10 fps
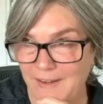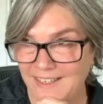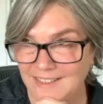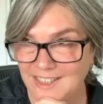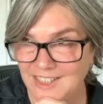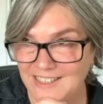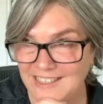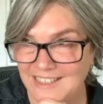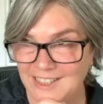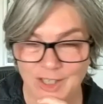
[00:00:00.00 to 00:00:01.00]
fails. You just
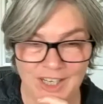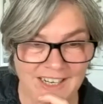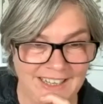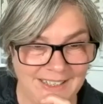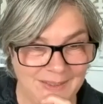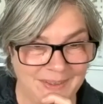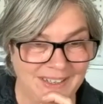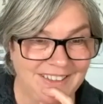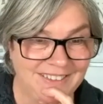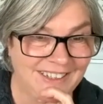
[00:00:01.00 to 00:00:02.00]
need to try. That's
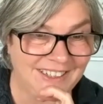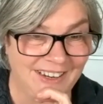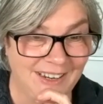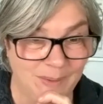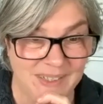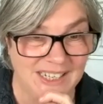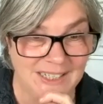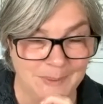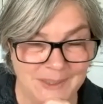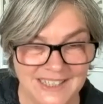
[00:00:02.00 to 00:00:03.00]
what I always say
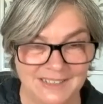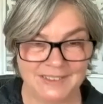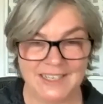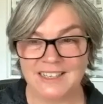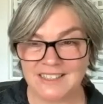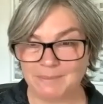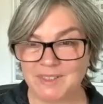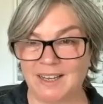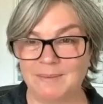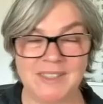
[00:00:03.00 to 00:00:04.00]
to myself.
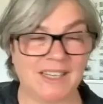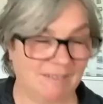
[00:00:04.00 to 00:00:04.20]
Sometimes